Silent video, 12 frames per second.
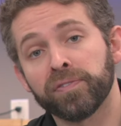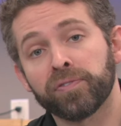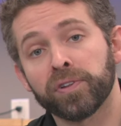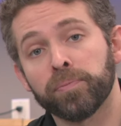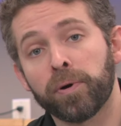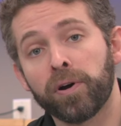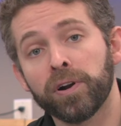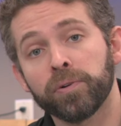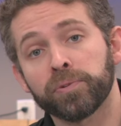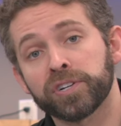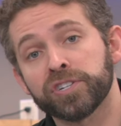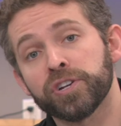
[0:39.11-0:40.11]
for the bar, and
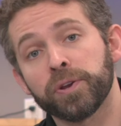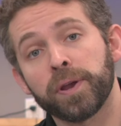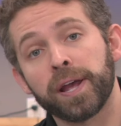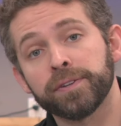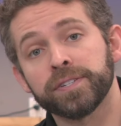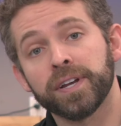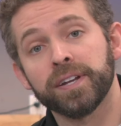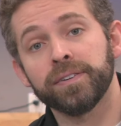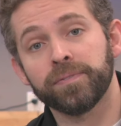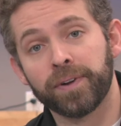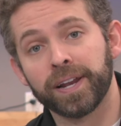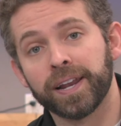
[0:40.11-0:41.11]
we're going to show you how it's done
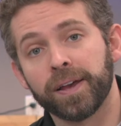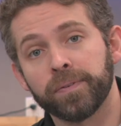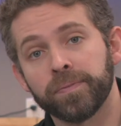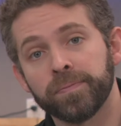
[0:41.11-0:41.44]
right now.